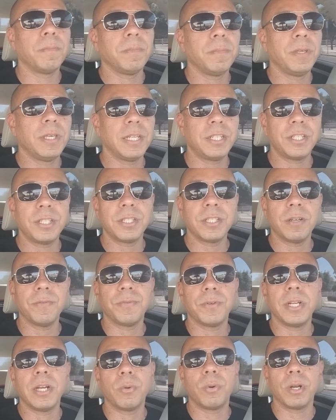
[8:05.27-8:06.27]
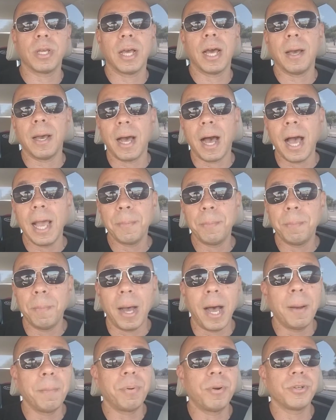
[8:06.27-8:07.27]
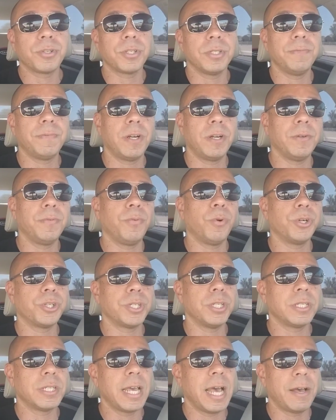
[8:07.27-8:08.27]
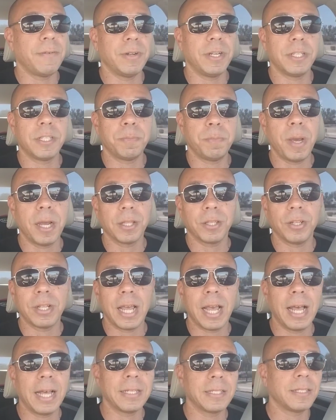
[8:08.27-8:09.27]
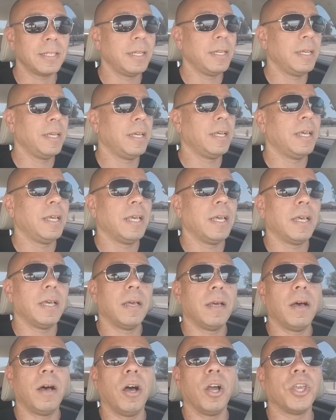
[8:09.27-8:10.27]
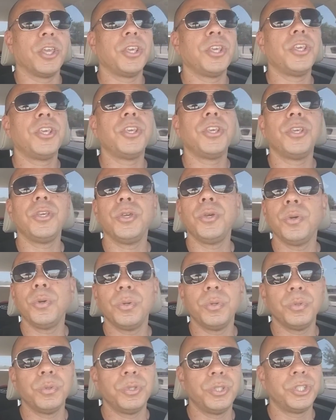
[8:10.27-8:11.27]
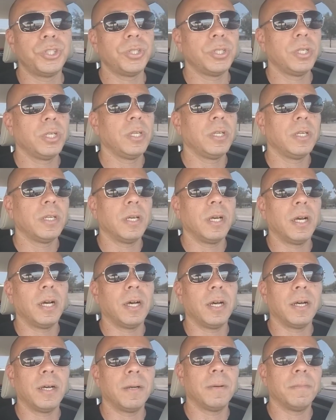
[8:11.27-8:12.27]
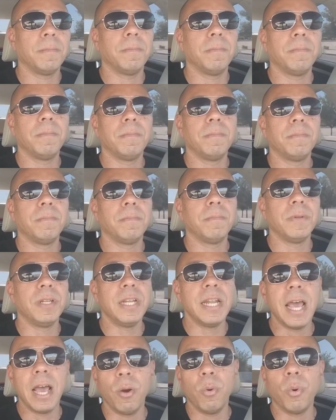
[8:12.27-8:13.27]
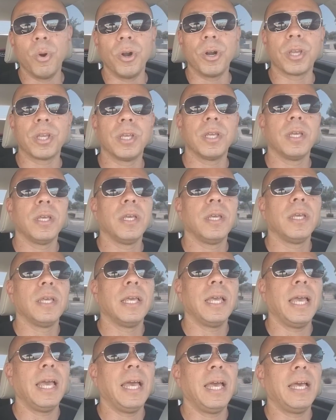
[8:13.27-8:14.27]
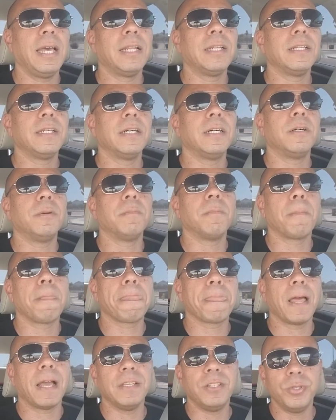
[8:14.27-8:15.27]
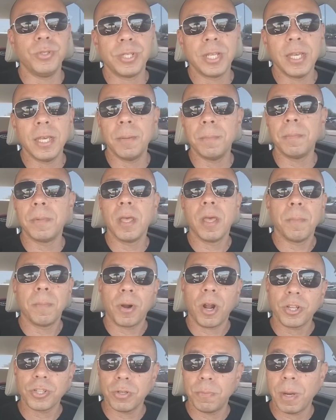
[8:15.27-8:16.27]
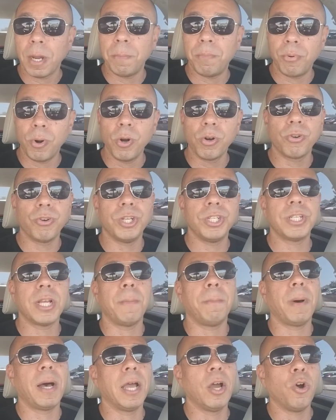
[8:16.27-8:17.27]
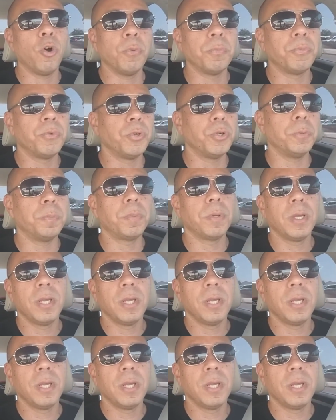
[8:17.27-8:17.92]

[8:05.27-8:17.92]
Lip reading: Get yourself a network. I'm personally very fortunate to have an inspector that has a huge network, and I use him, but also my brokerage at my home group.